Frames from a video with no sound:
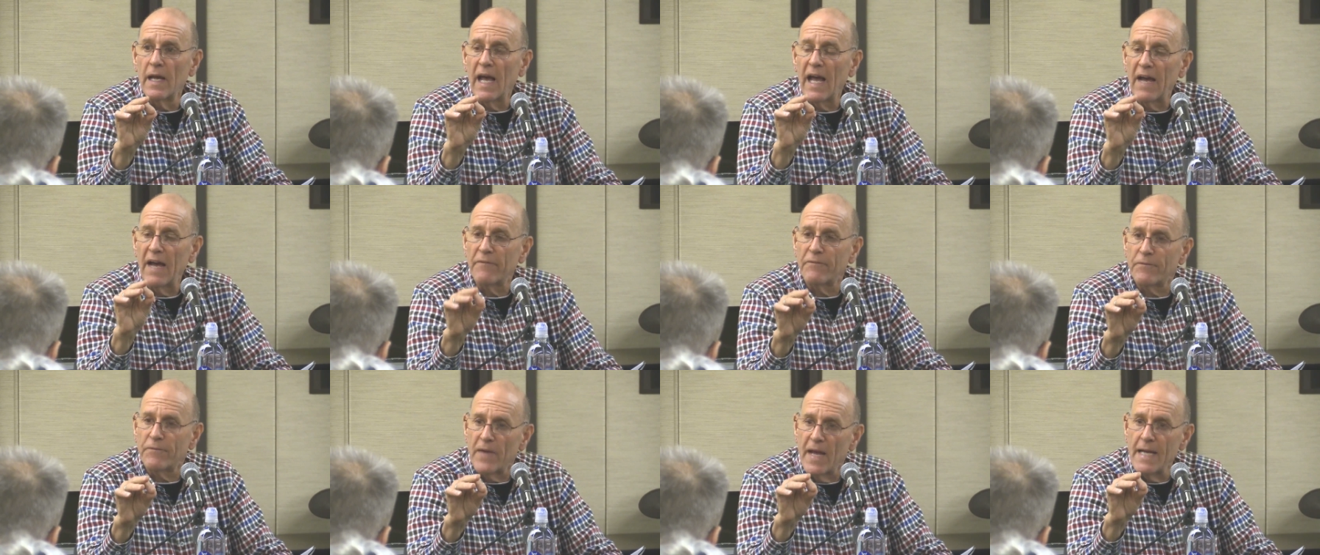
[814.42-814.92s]

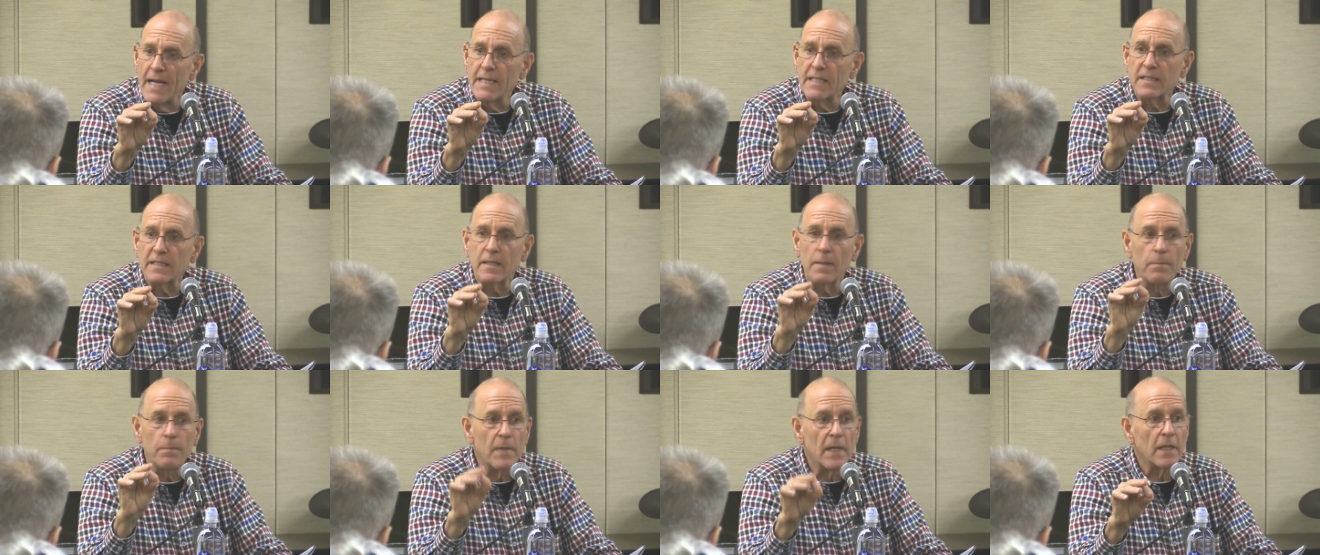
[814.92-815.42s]
have
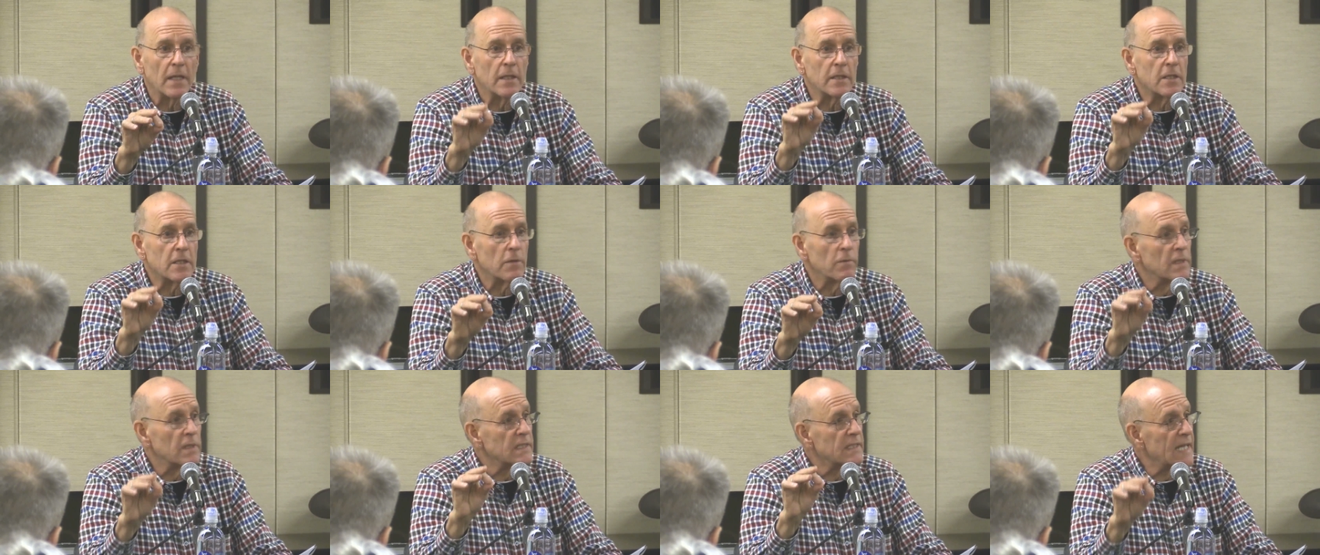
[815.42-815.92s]
faced
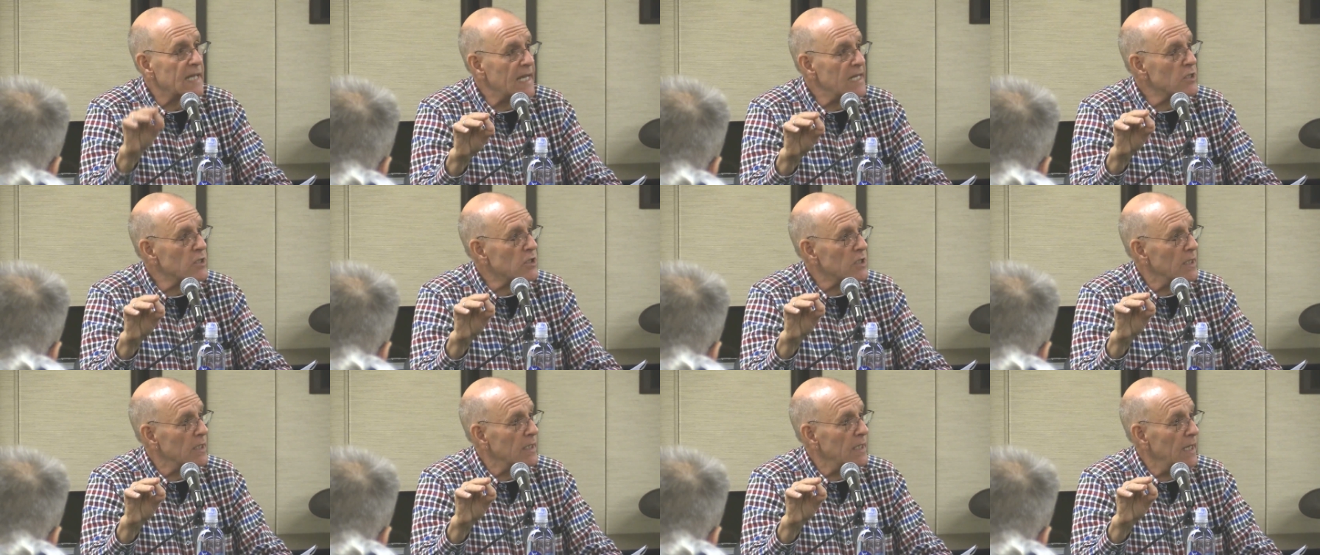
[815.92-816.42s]

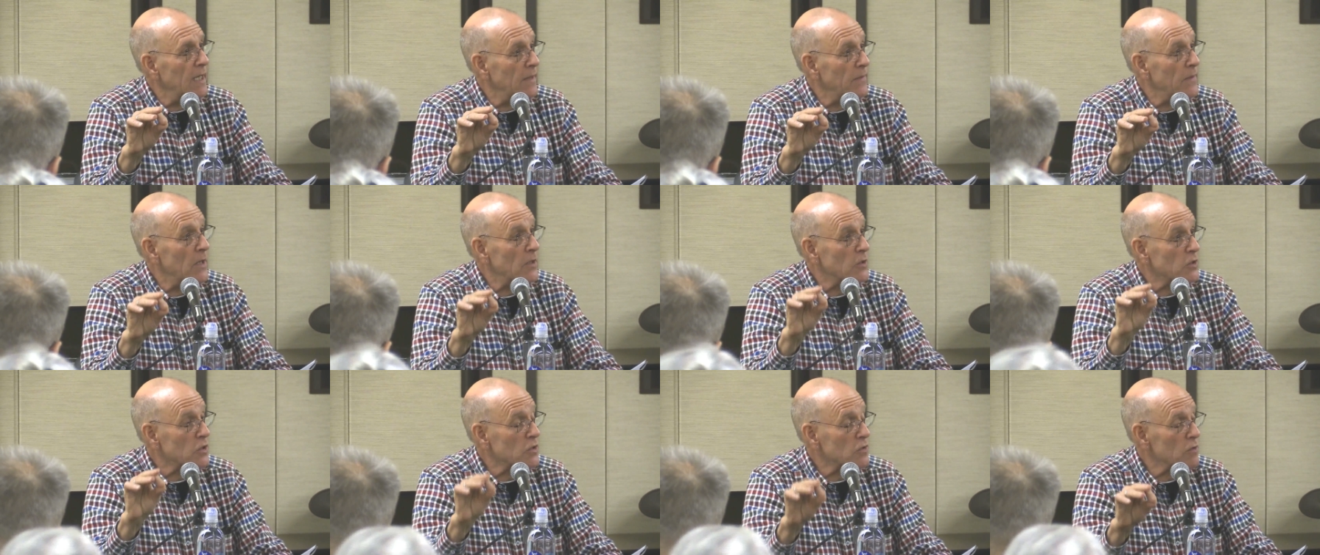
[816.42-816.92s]
militarization in
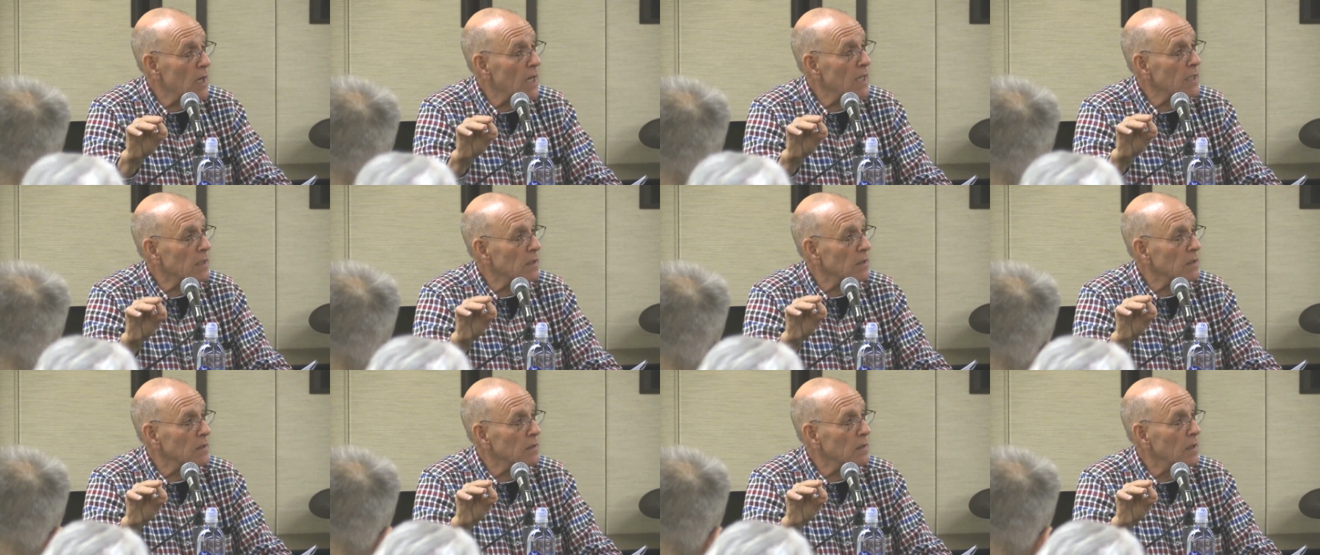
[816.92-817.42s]
their
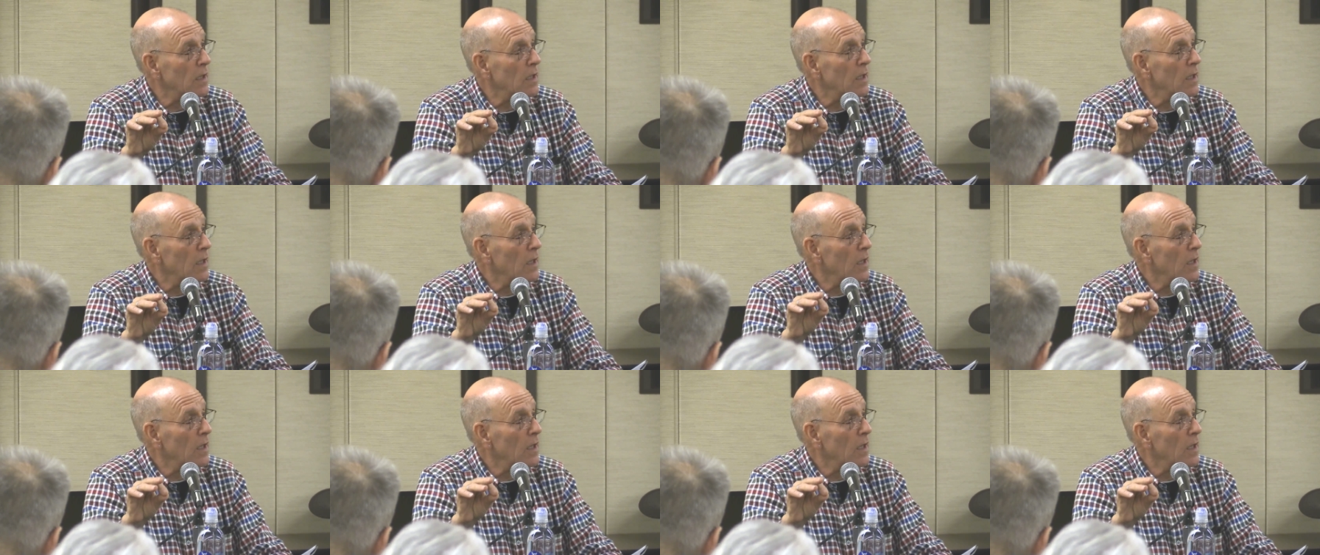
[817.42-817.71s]
struggle